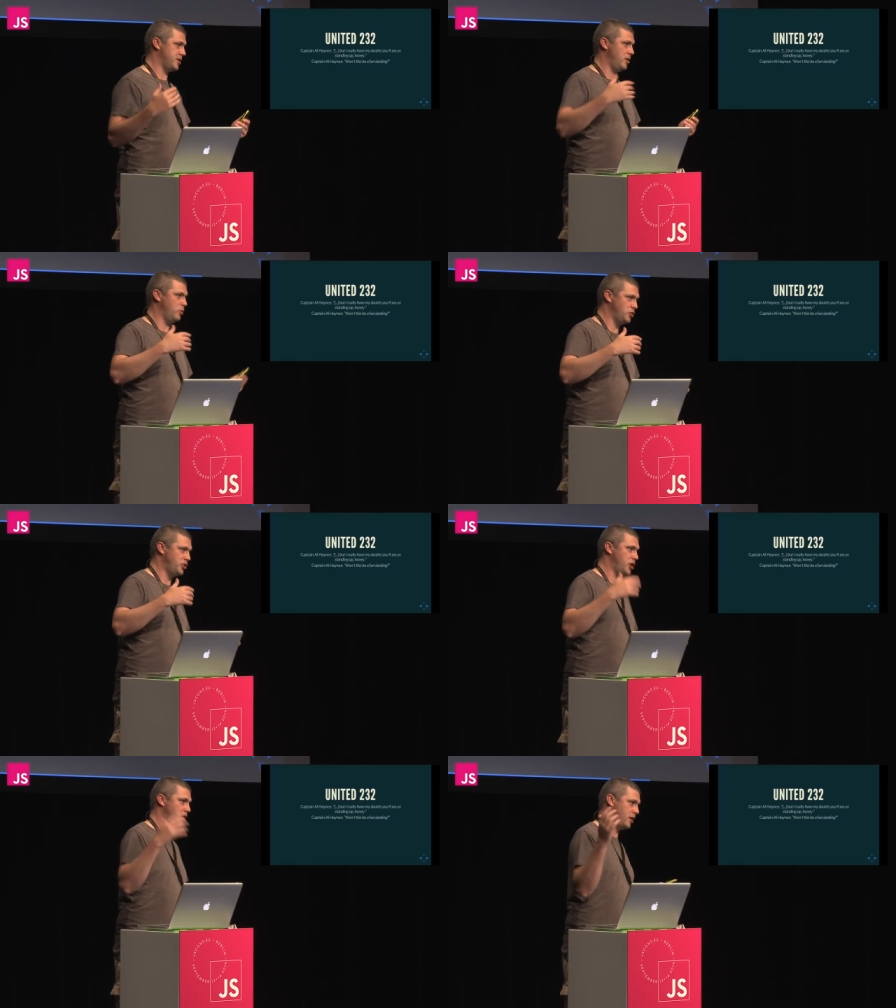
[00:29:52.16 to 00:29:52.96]
and will
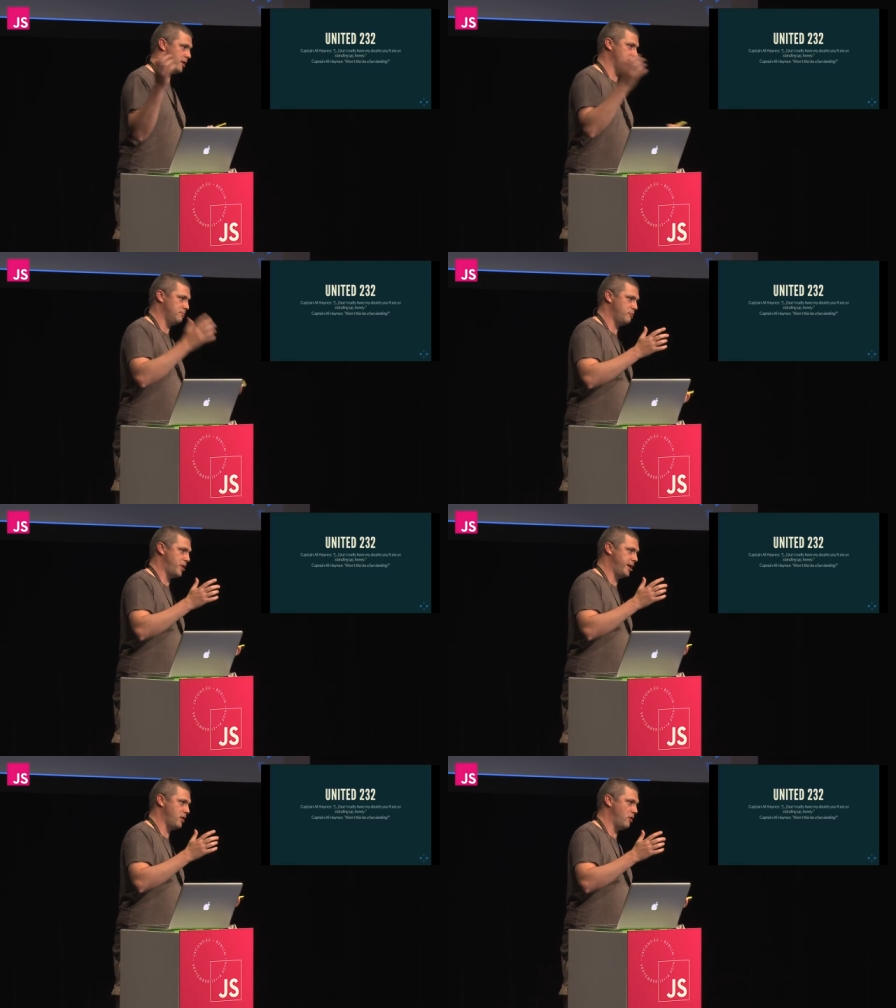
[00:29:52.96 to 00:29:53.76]
jerk and
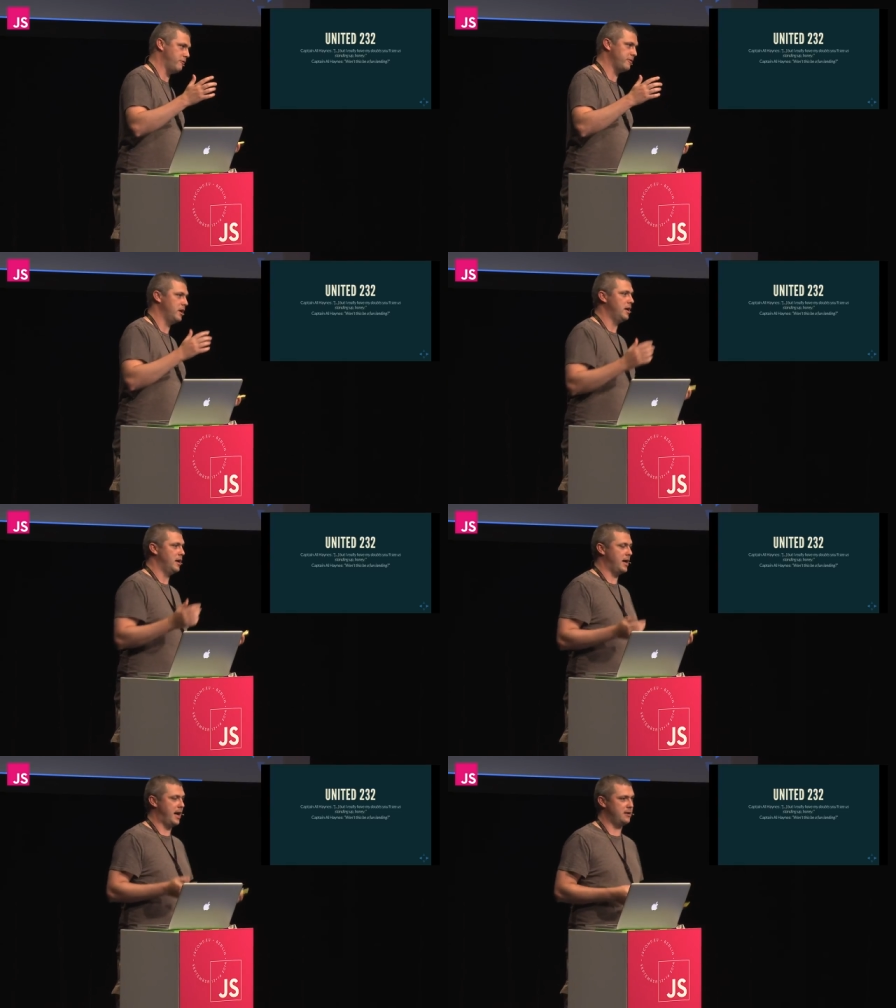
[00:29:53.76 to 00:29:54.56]
break off,
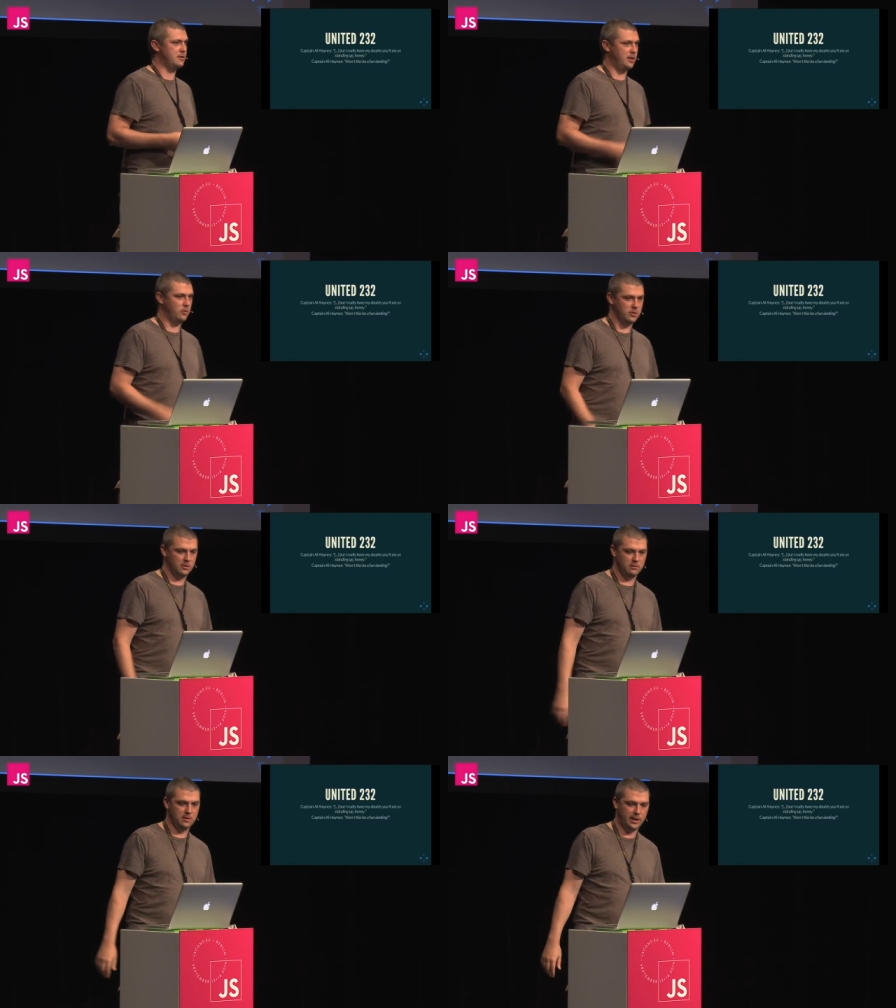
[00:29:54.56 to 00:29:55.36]
and it
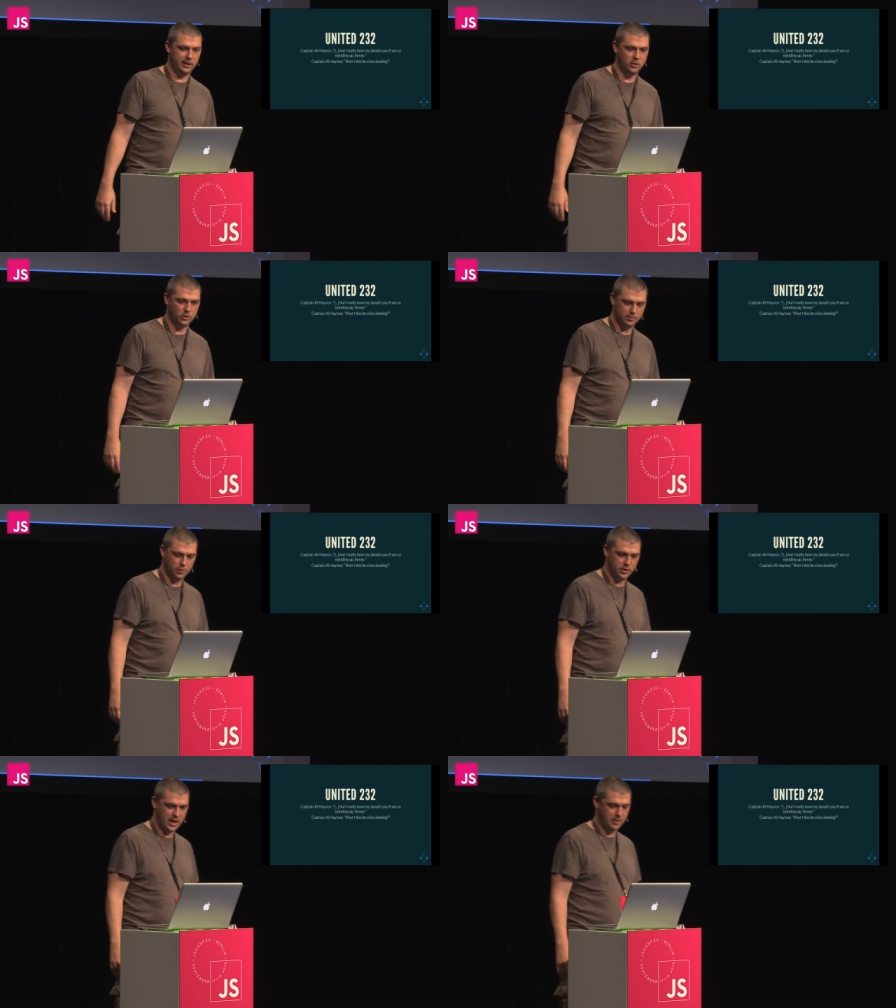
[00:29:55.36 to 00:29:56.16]
will likely cause
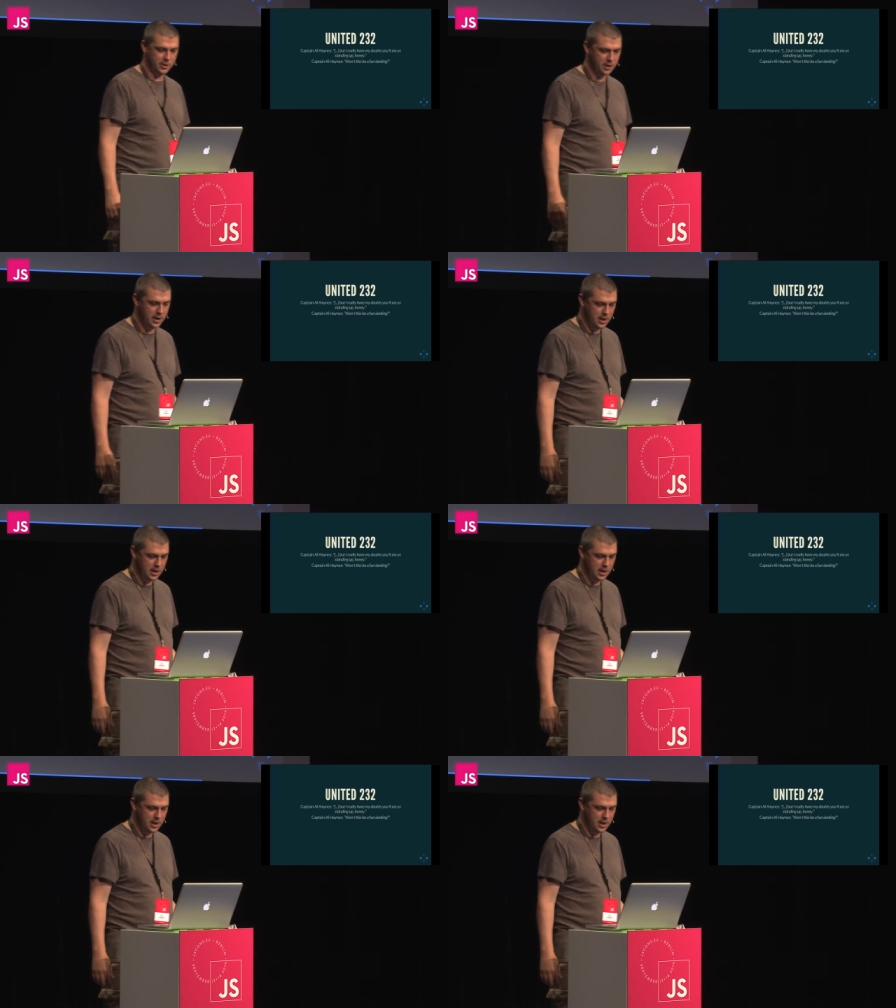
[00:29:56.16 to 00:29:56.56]
more damage.